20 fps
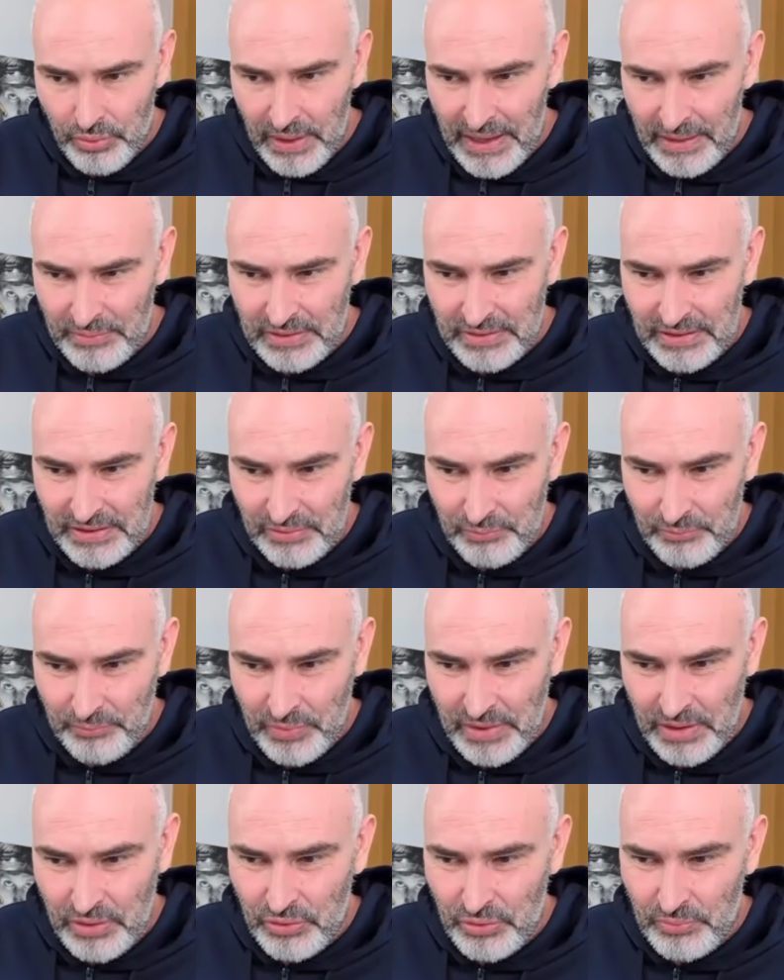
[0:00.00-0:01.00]
Having this
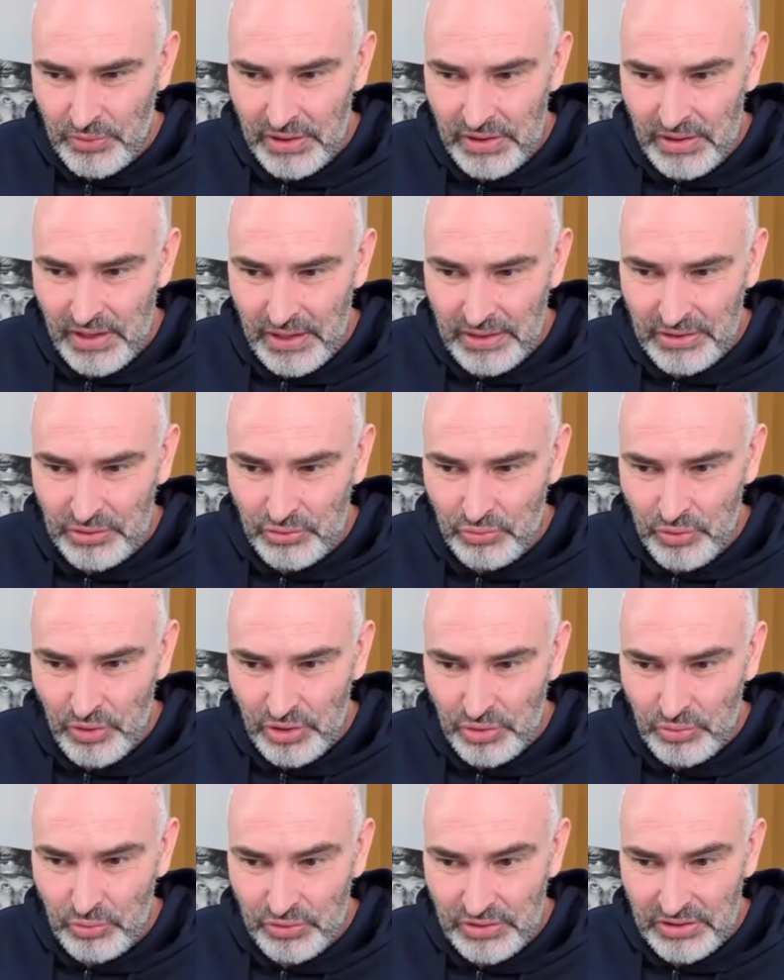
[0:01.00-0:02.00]
pyramid-like
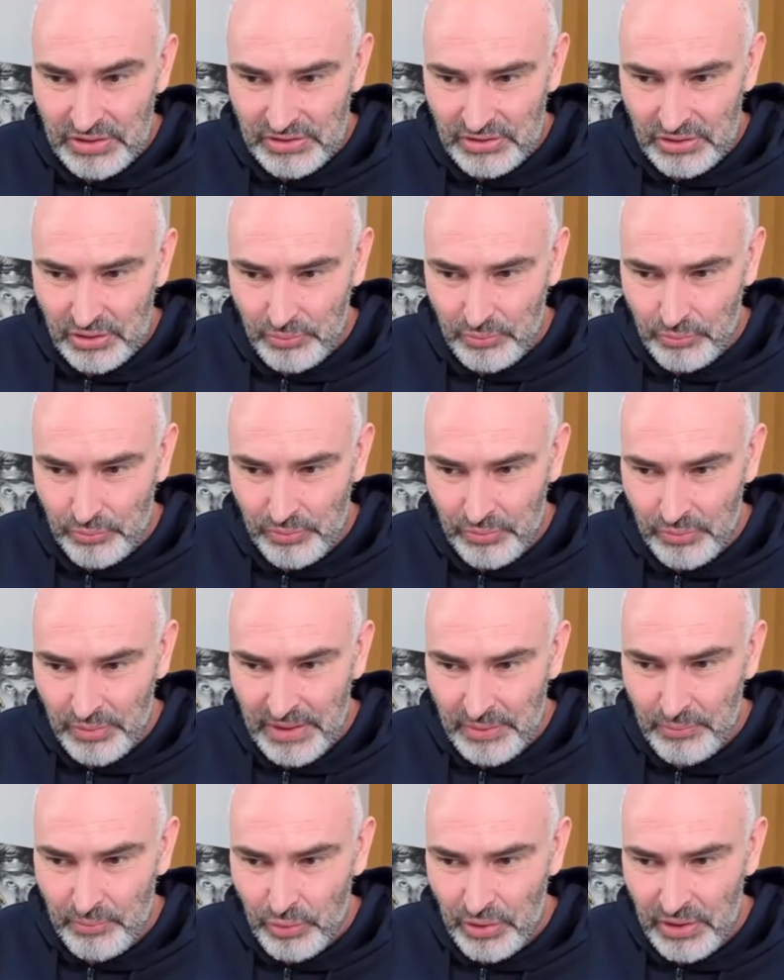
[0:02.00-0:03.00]
structural system
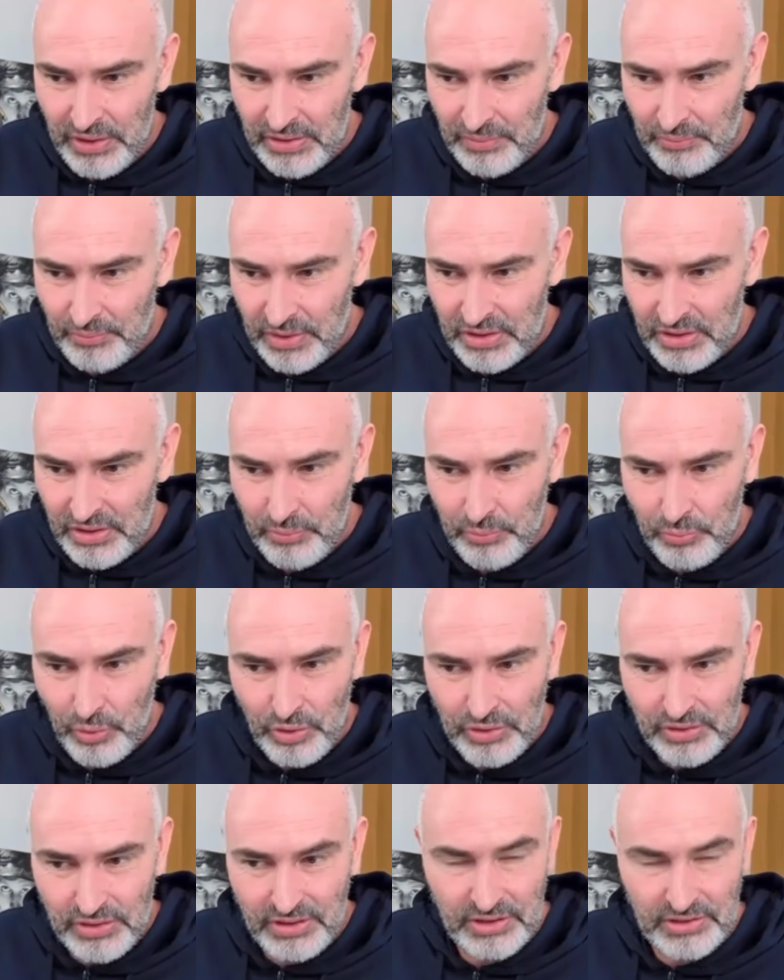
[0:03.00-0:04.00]
and putting the bishop
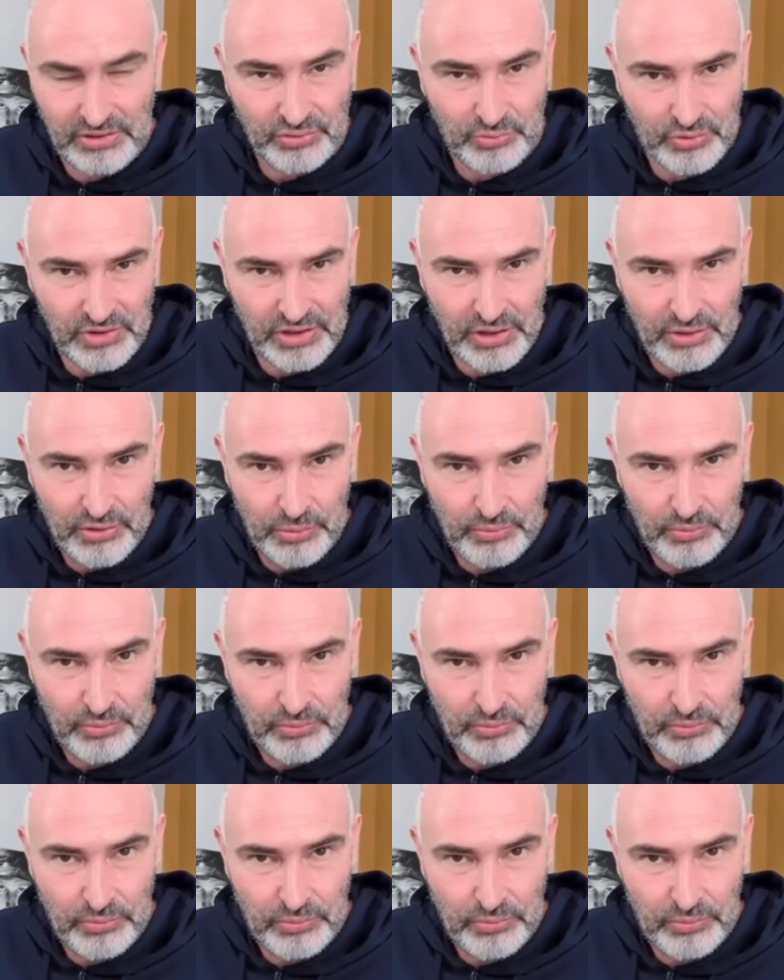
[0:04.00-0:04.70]
on d3.